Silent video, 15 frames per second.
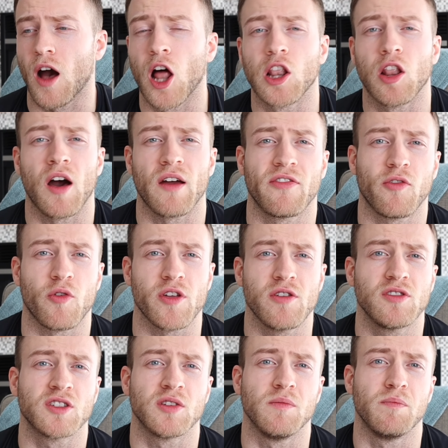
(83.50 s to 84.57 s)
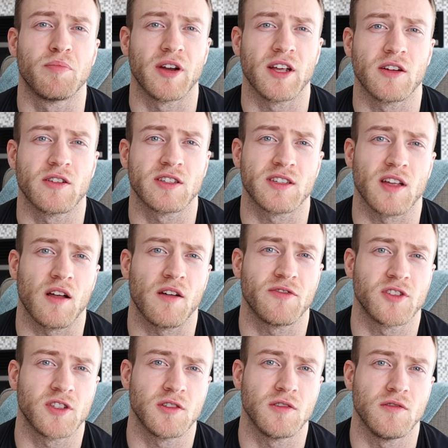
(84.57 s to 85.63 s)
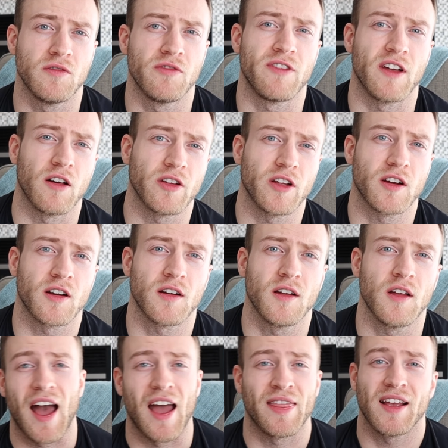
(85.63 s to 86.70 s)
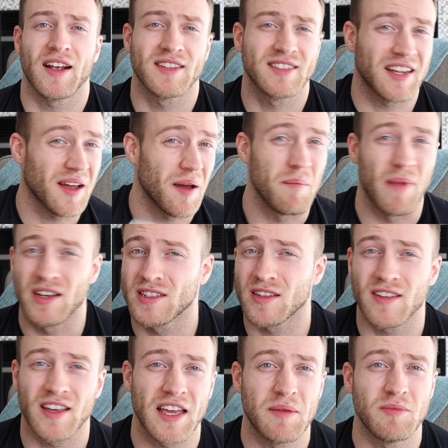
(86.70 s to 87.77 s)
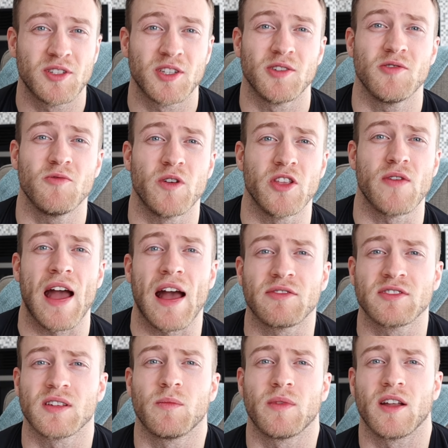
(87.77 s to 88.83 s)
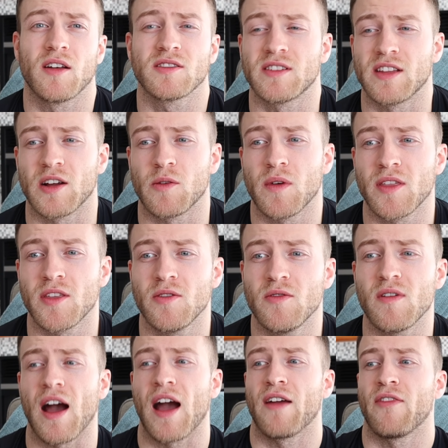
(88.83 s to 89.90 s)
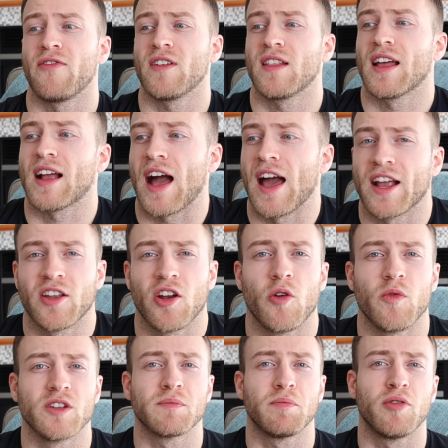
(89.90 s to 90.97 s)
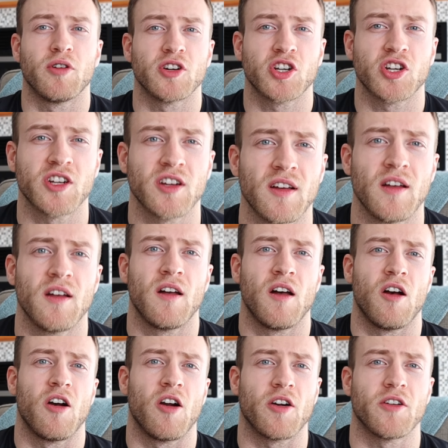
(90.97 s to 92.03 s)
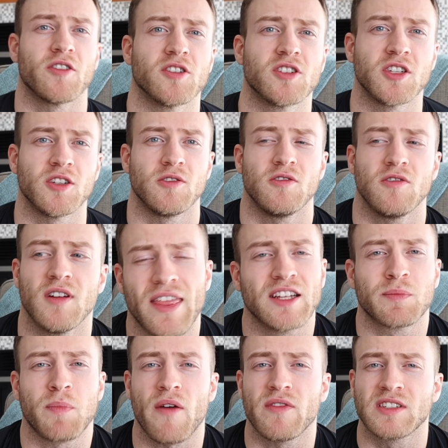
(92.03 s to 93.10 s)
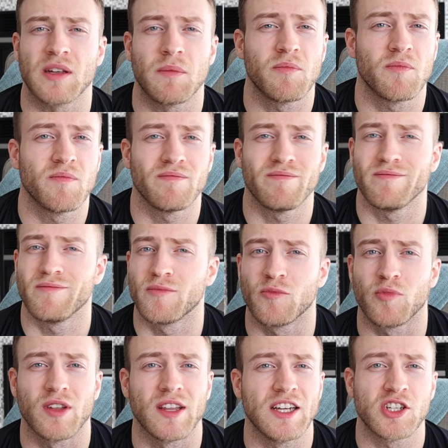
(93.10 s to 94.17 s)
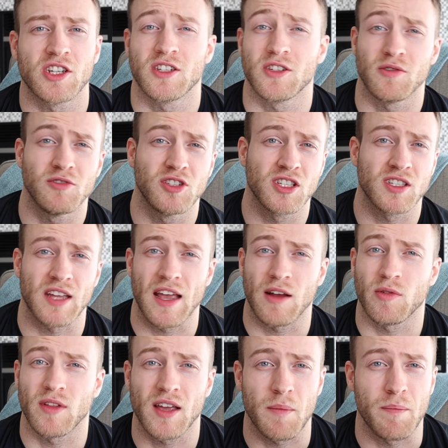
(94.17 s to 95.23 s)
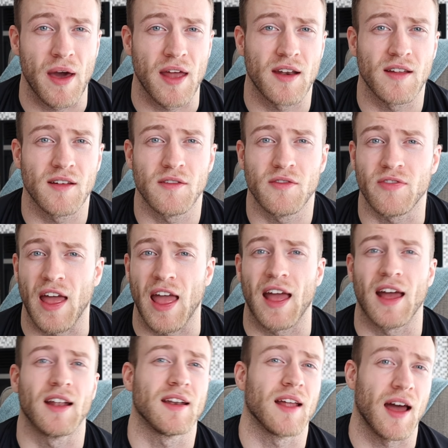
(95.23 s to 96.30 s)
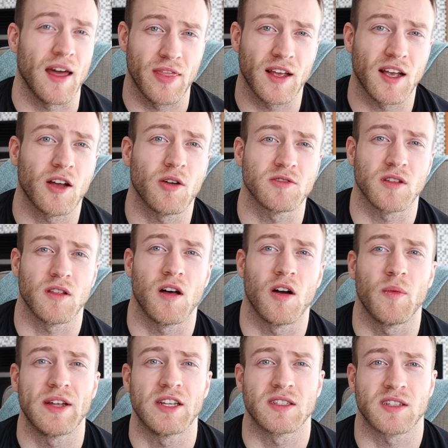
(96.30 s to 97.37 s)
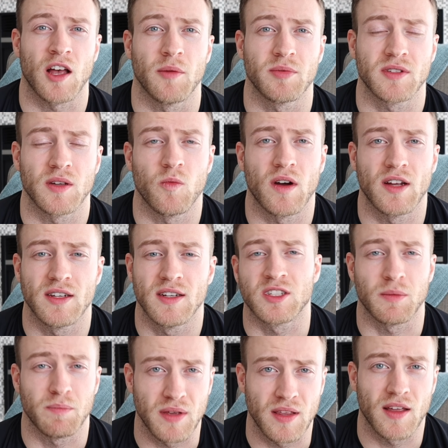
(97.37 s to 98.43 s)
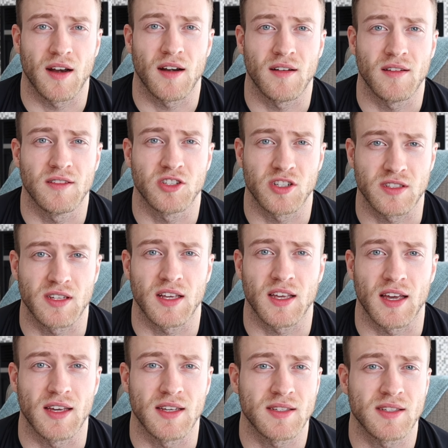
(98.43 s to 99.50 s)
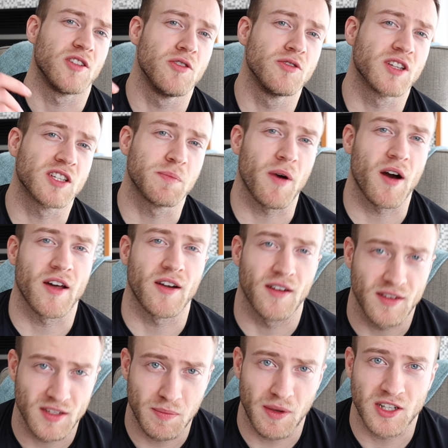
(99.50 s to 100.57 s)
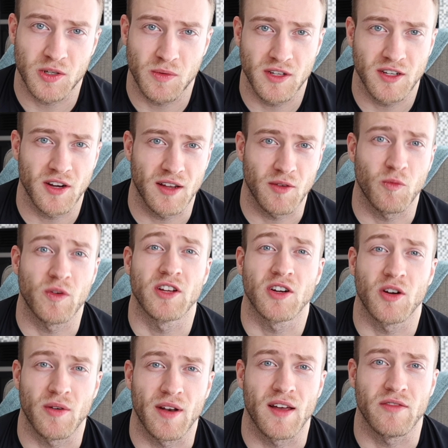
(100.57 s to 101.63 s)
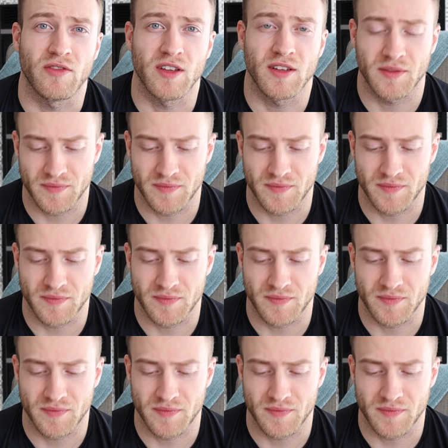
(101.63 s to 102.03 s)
a lot for you to bring yourself to failure. I think it's like a mental game too. When you have someone else there with you, I feel like I can always push harder too. It's probably some relation to just staying really competitive, and I think it goes a long way just to help someone to be there just in case. Use a spotter, especially when you're going heavy.